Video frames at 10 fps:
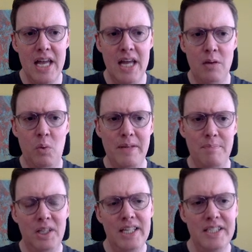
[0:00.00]
And white
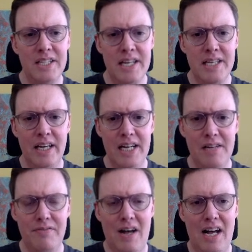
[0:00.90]
plays knight
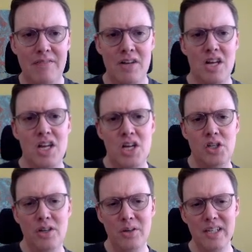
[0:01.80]
a5.
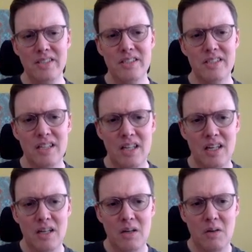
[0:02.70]
Notice
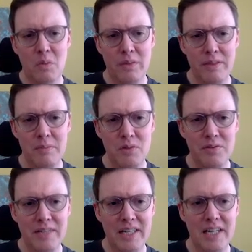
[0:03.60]
with the move
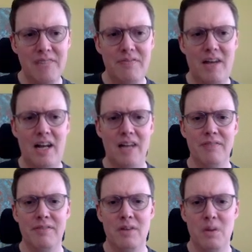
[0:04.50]
knight a5,
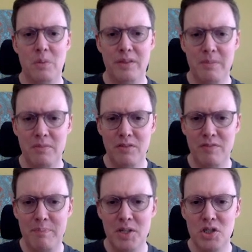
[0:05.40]
with the
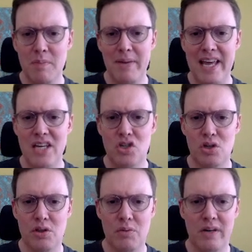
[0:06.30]
move bishop
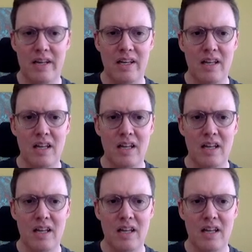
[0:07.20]
h3,